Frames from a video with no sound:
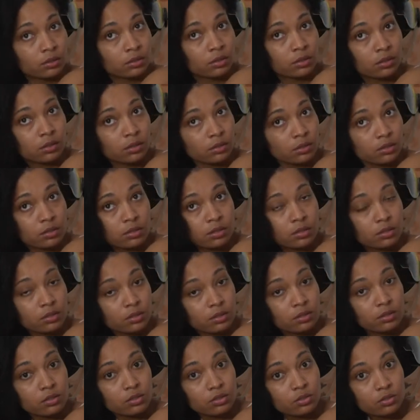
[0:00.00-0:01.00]
because there's
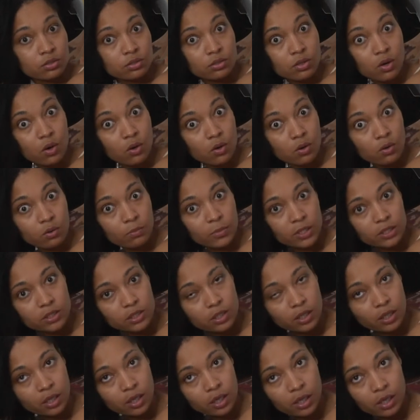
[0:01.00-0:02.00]
just so much
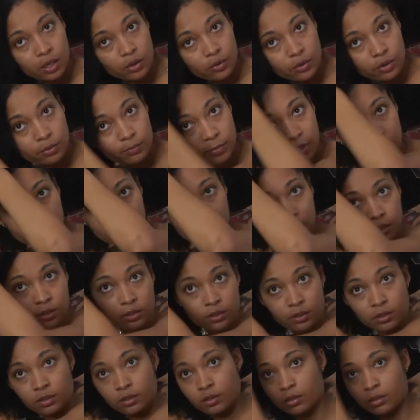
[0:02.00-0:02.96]
hair on my head.